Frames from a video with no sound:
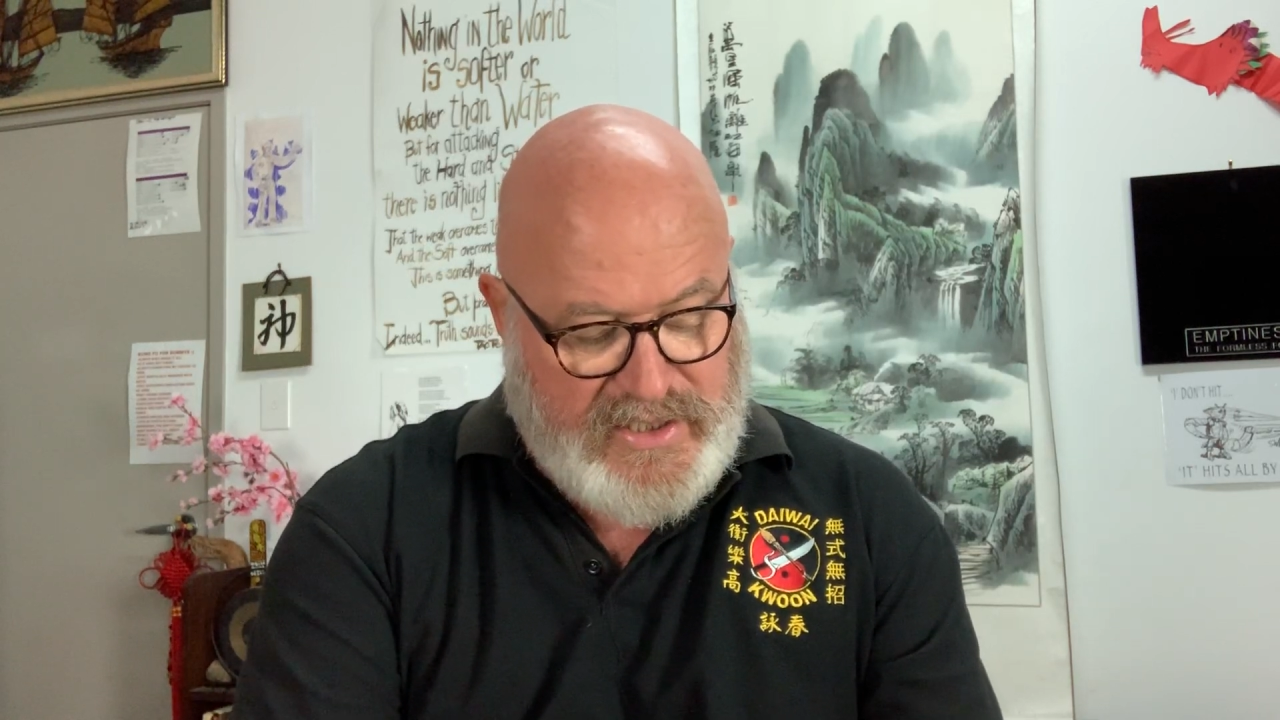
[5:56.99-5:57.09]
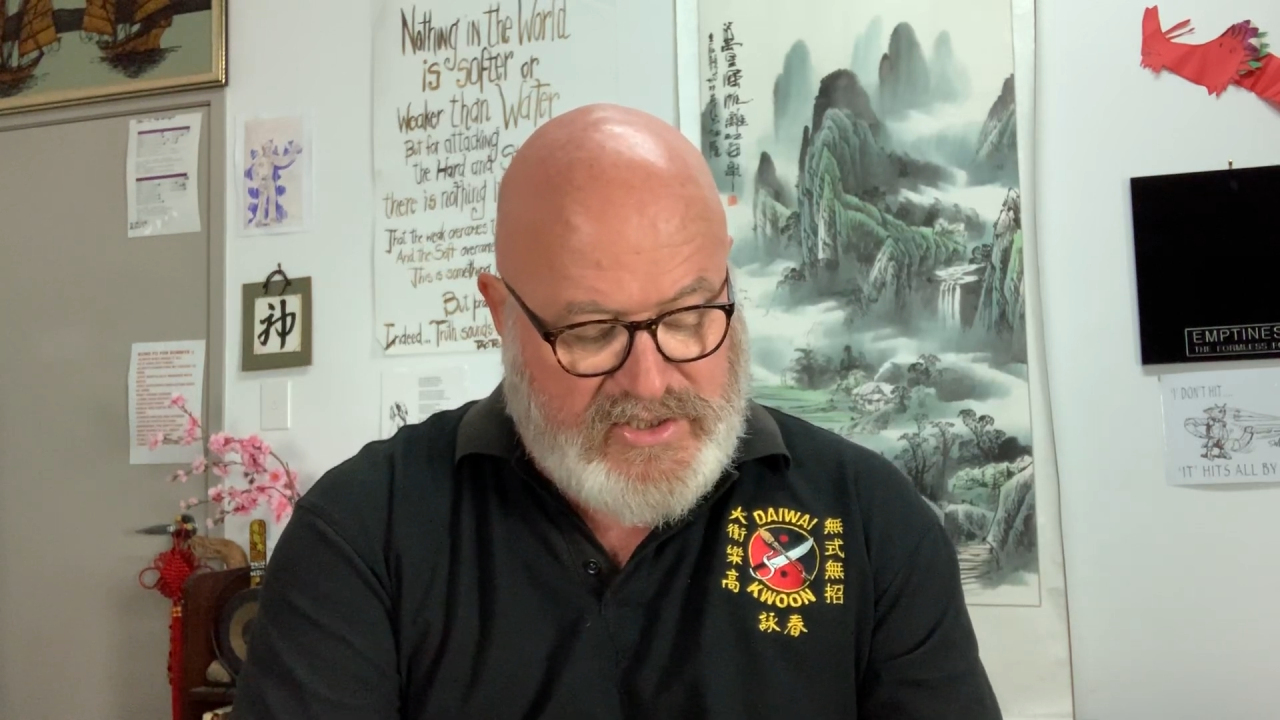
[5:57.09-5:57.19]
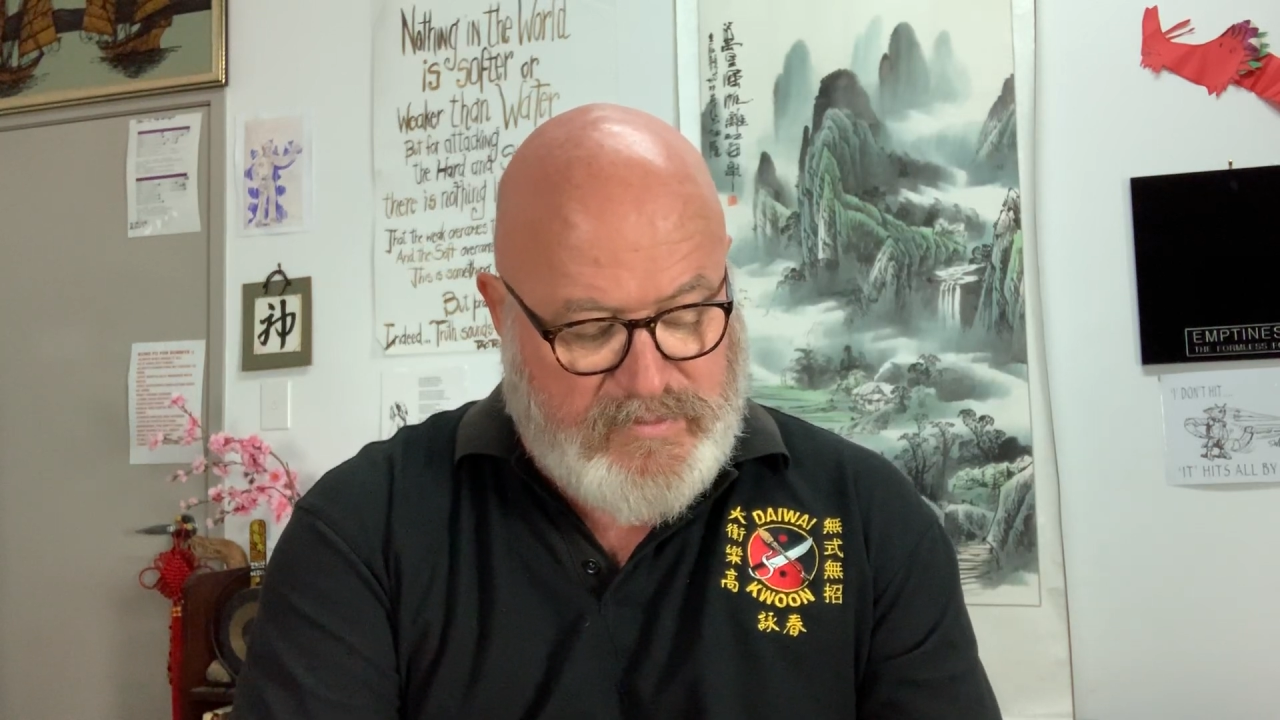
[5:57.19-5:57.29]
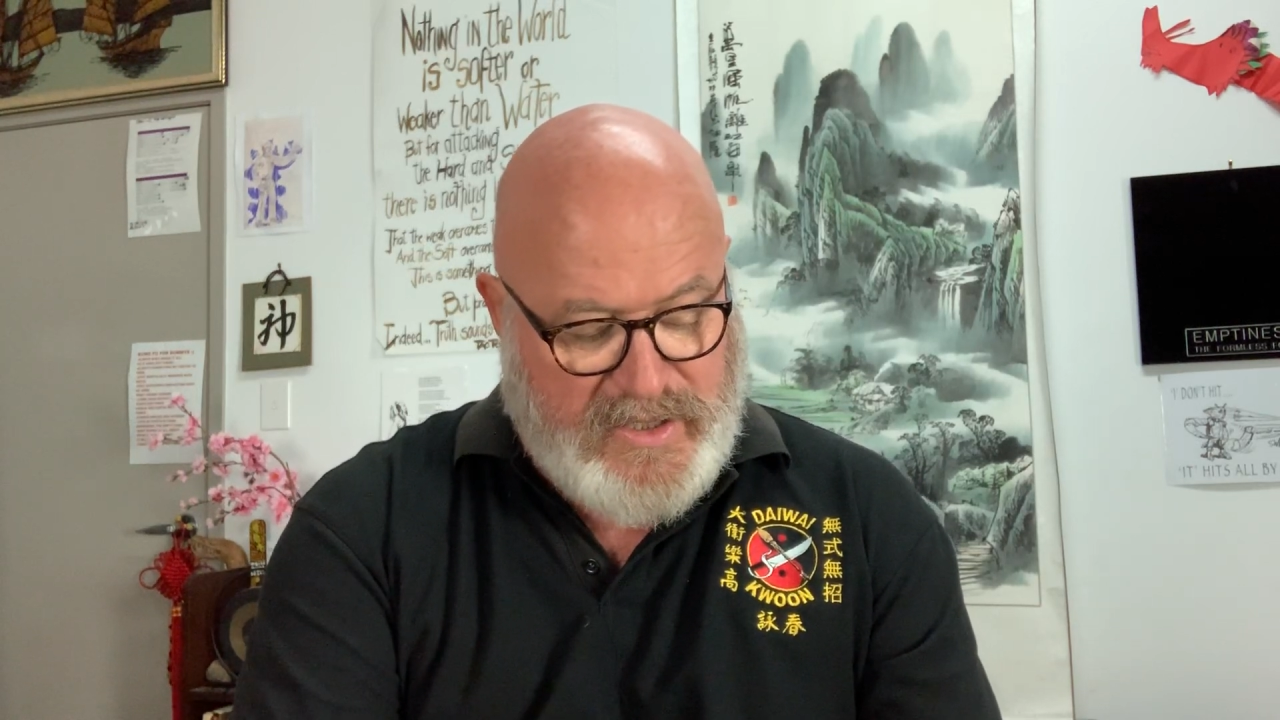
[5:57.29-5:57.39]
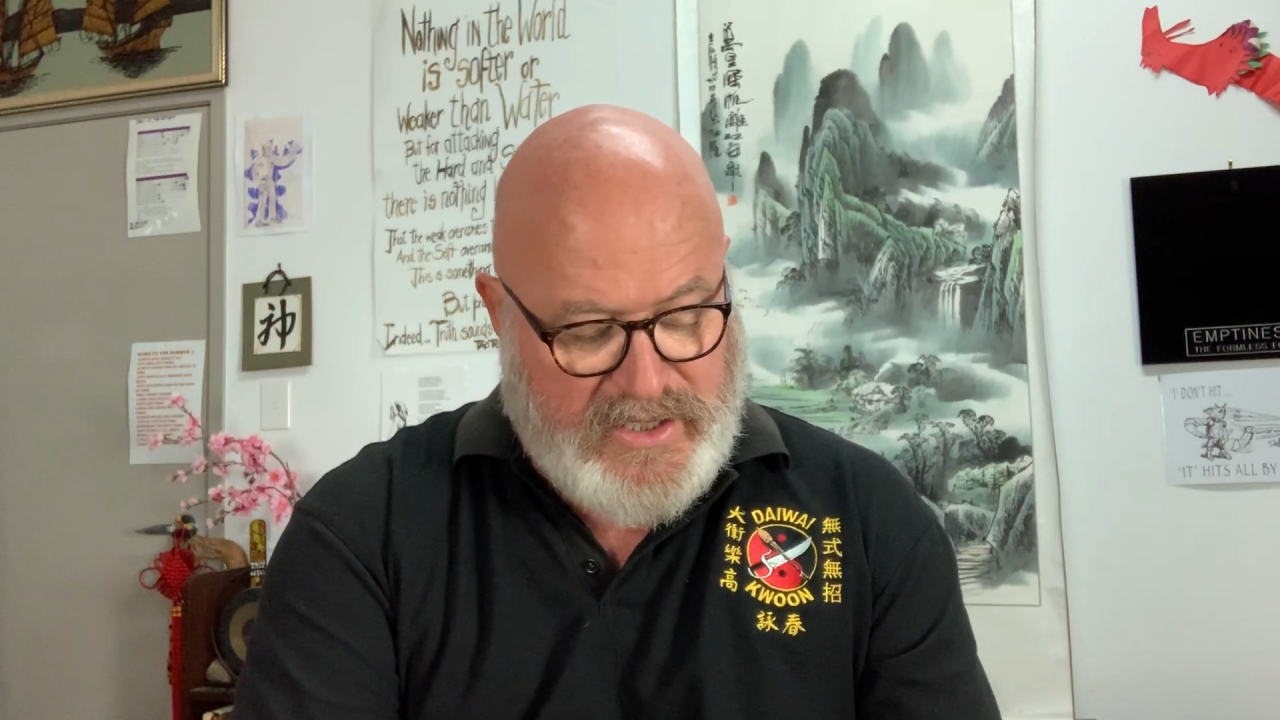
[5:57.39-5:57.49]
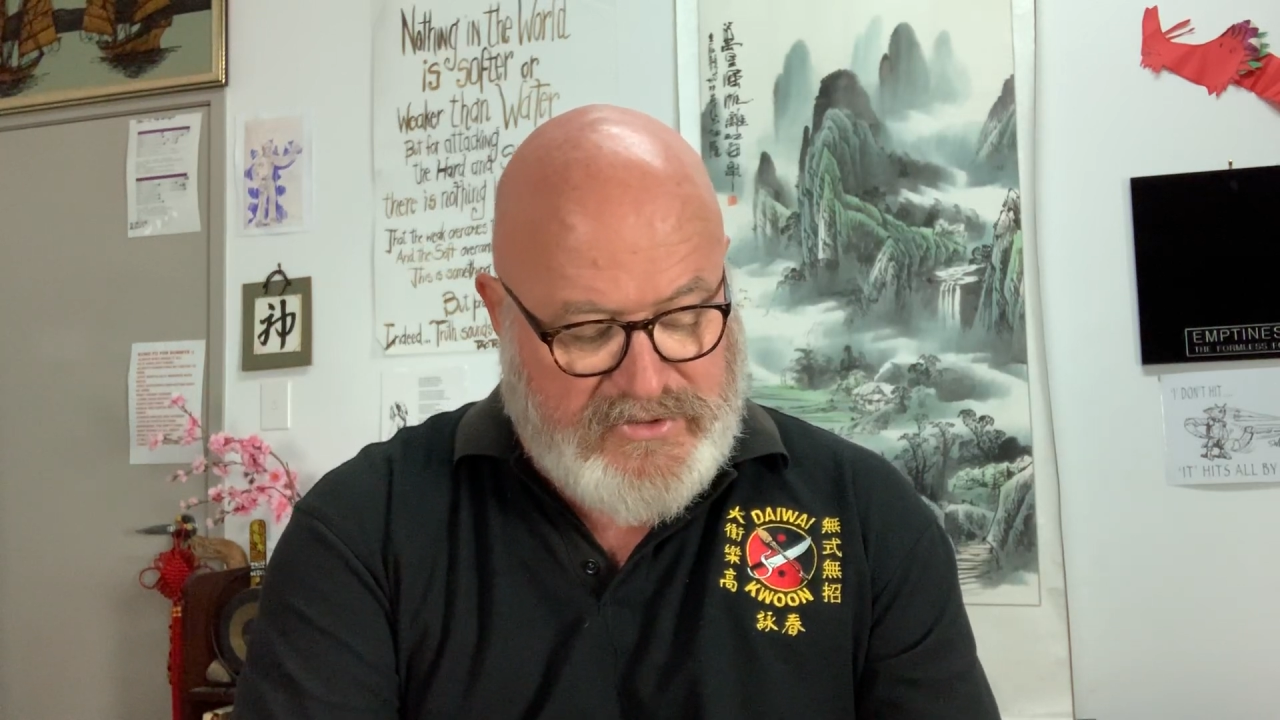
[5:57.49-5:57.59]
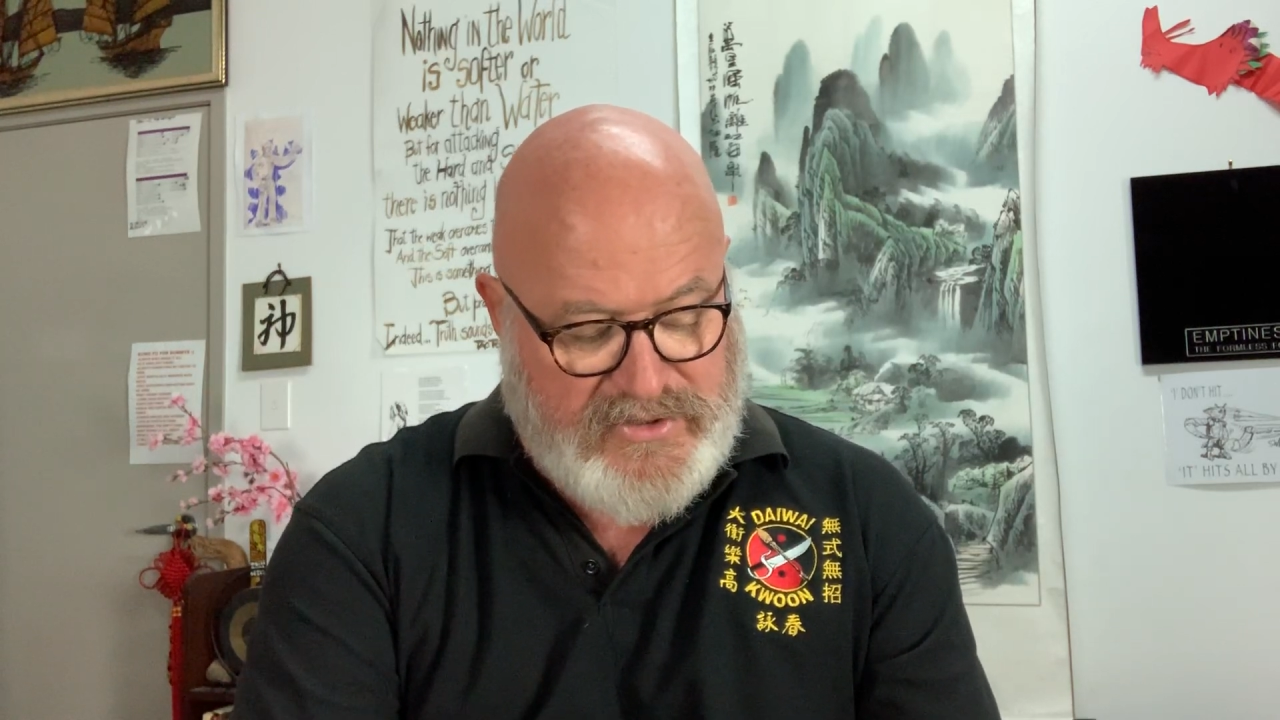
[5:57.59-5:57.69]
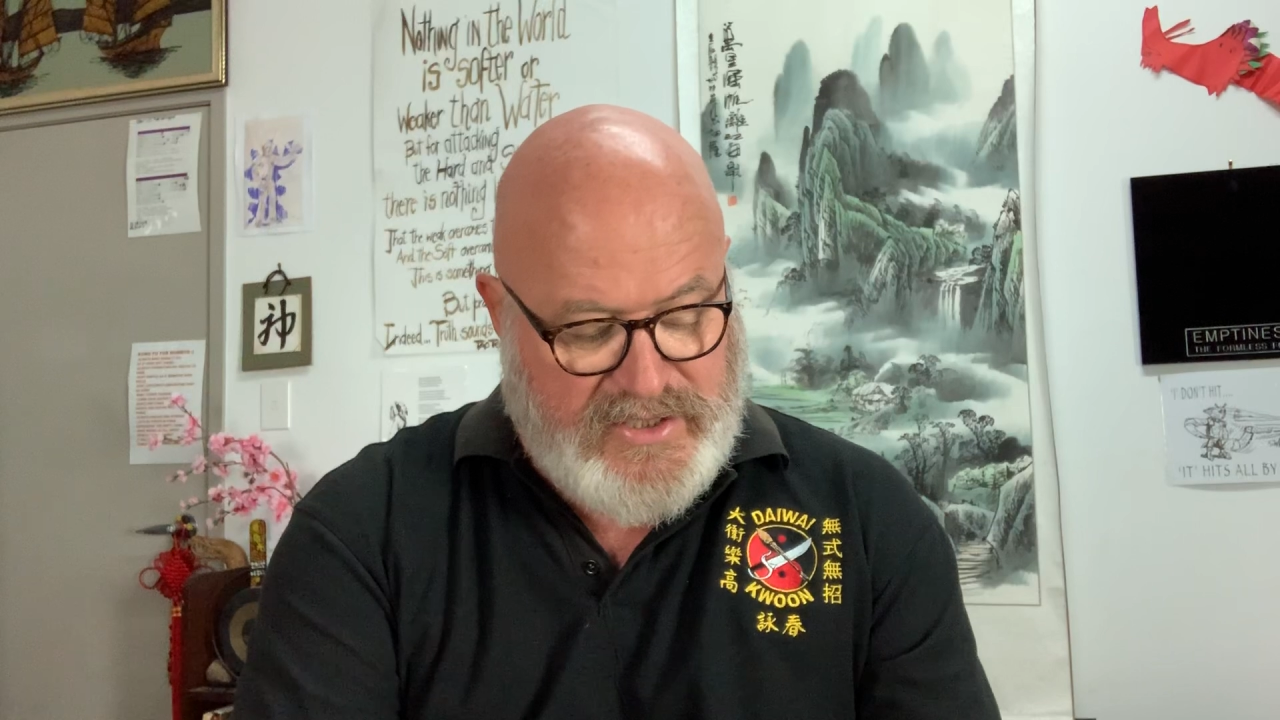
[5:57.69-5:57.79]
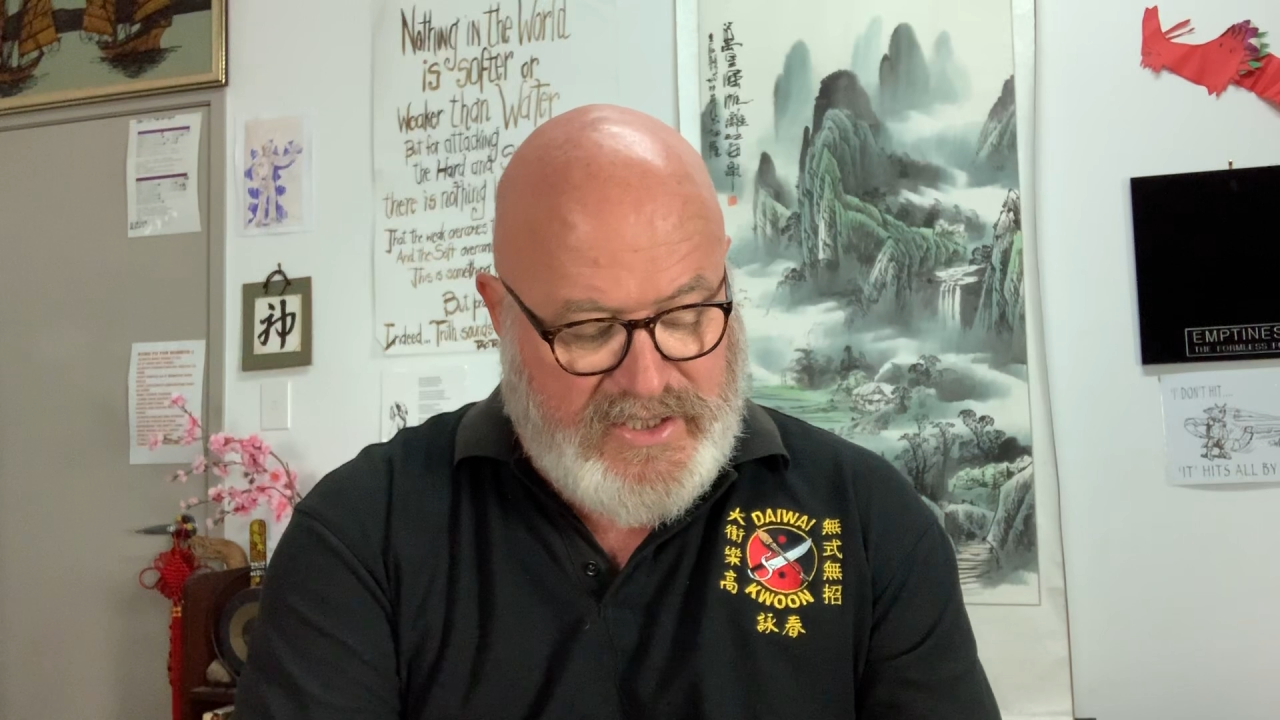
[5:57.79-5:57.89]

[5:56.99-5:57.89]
expounded